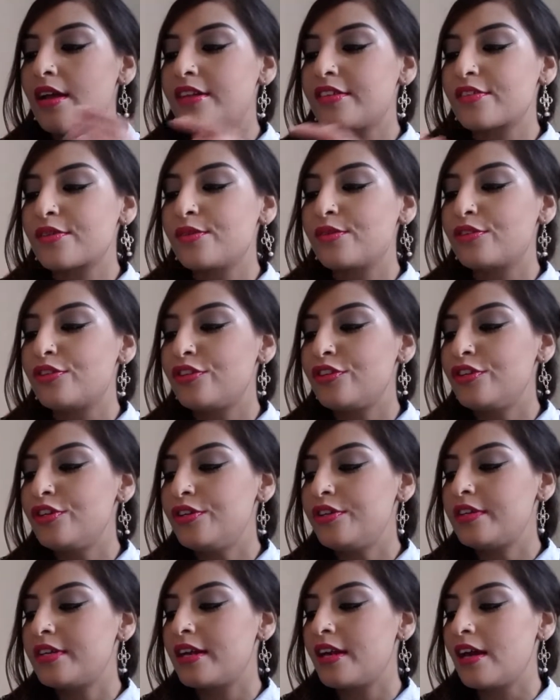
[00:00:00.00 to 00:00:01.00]
and it's called
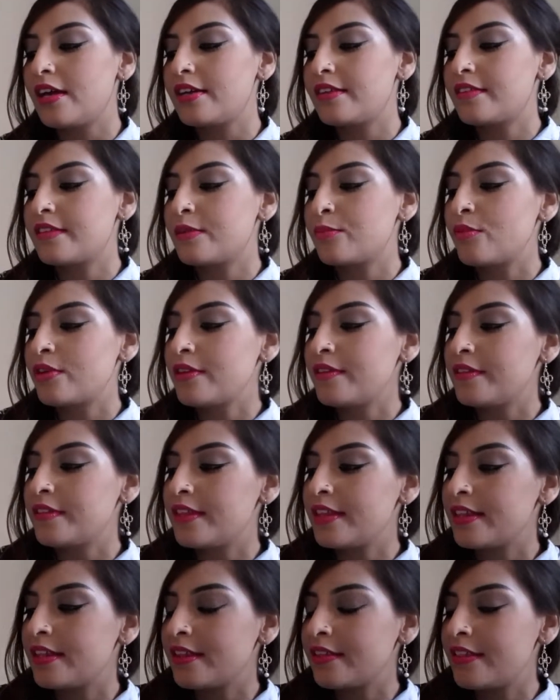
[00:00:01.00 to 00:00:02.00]
Nude Delight and
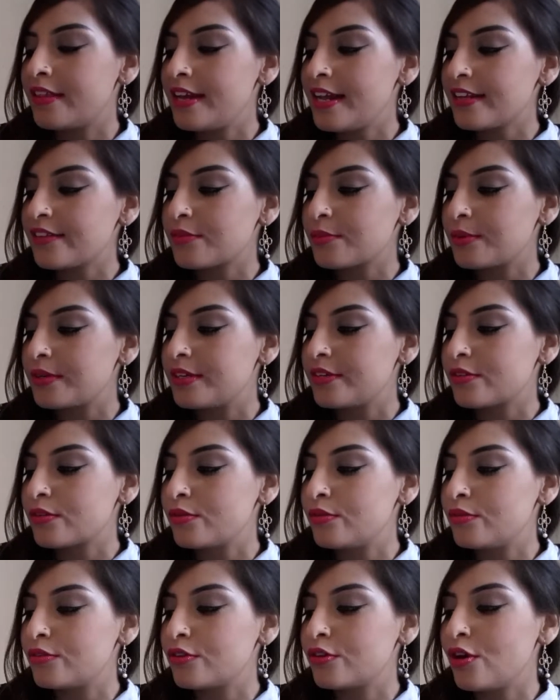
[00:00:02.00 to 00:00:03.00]
one the, the next one is
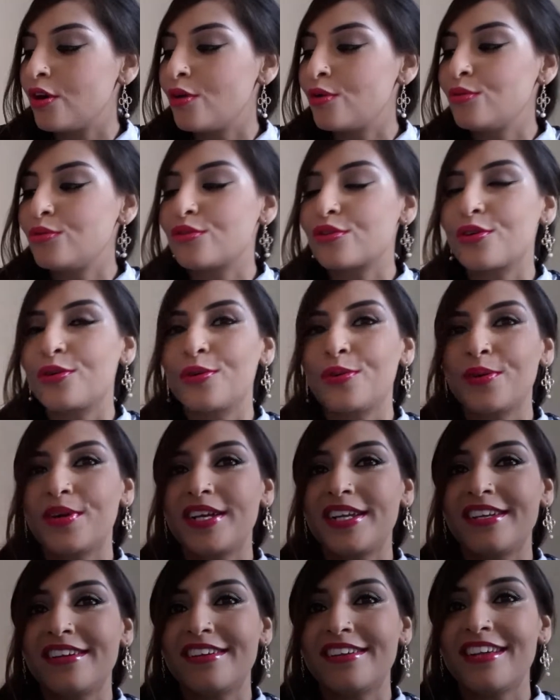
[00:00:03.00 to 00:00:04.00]
called Gold
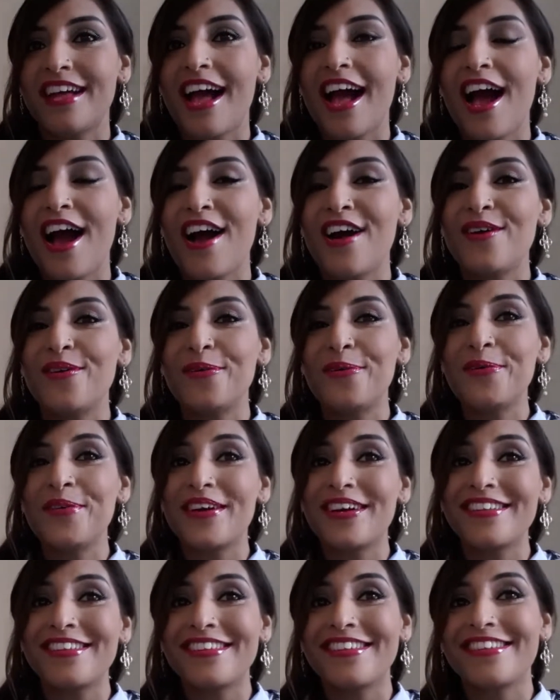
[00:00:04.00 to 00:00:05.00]
Coin how
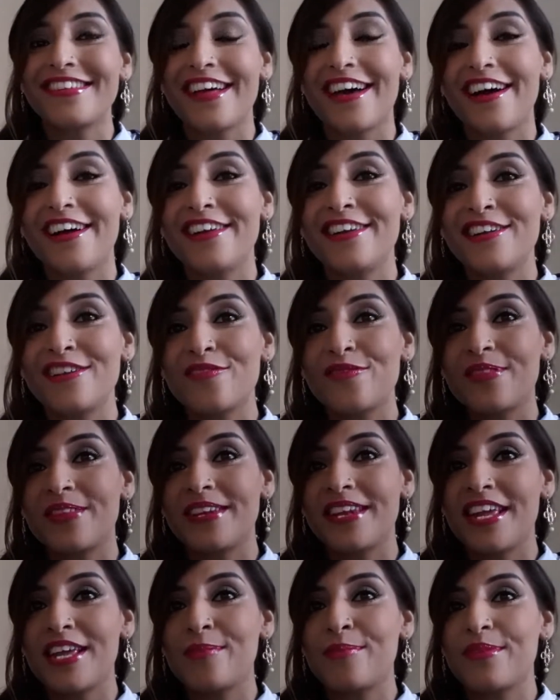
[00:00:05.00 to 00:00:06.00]
nice is that? I love
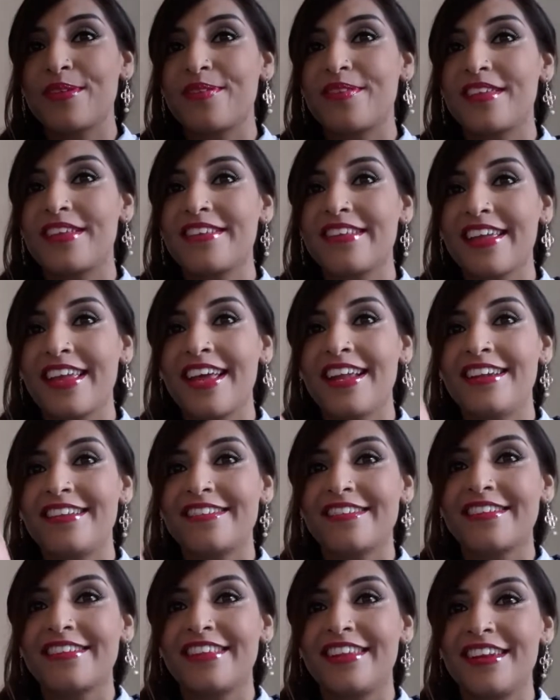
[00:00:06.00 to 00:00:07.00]
the names of these. Again,
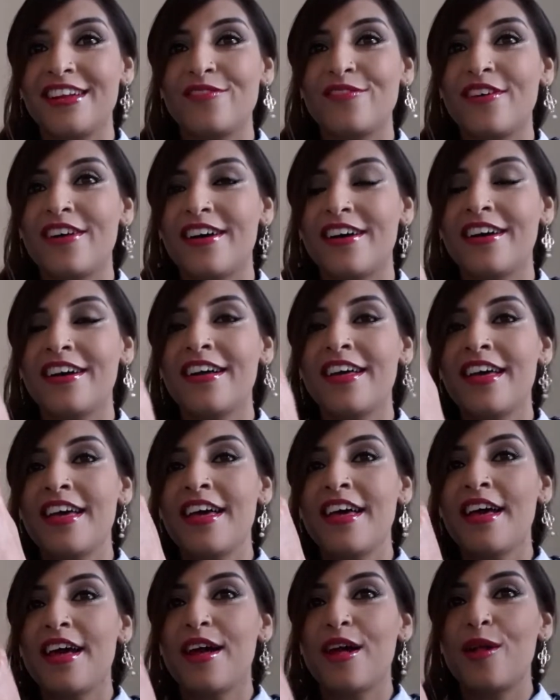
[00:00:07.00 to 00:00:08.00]
it's got the love heart
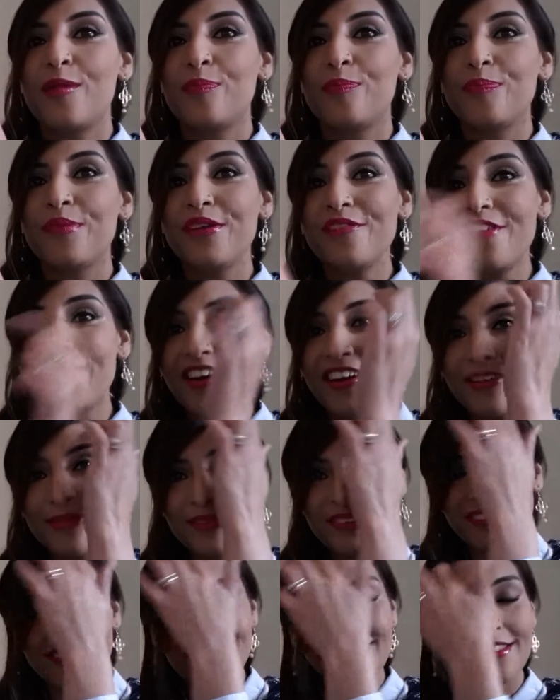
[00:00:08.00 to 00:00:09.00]
um,
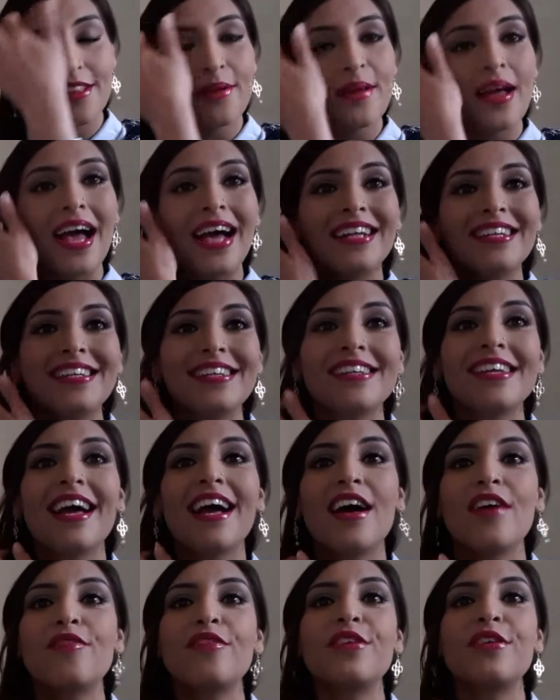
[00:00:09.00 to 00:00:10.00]
mirror, which is so handy
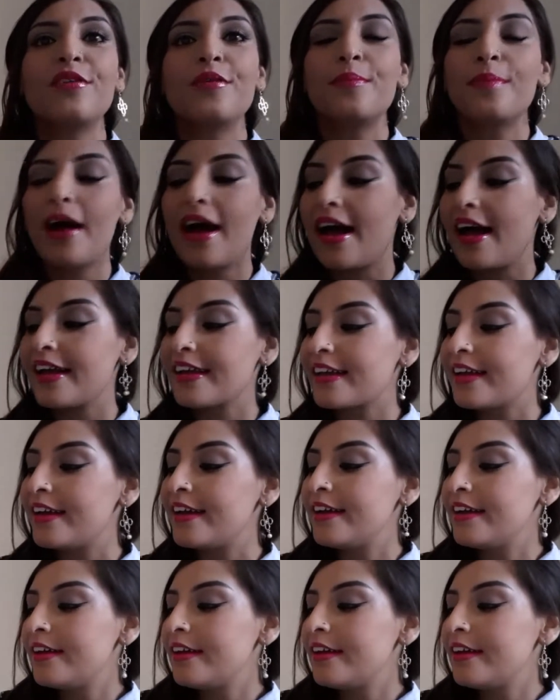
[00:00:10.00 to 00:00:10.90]
to have in your bag.